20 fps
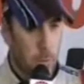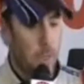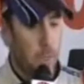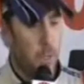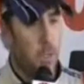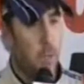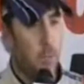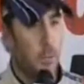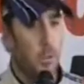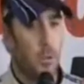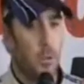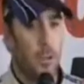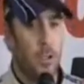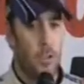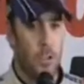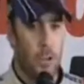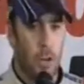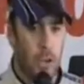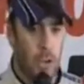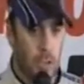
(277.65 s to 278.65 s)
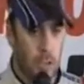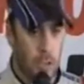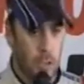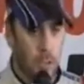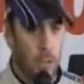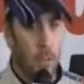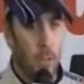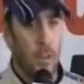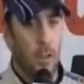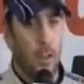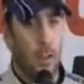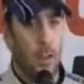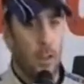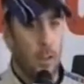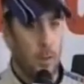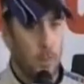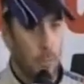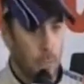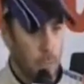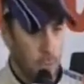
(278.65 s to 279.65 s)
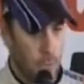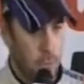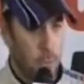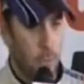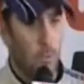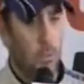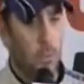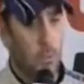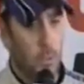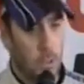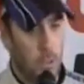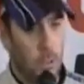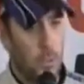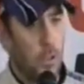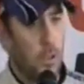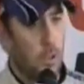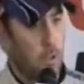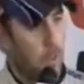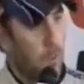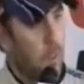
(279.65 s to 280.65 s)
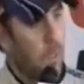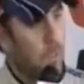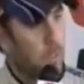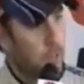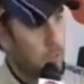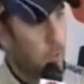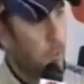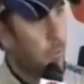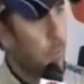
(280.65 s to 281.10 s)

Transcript: picking up at the racetrack, things were really starting to make sense to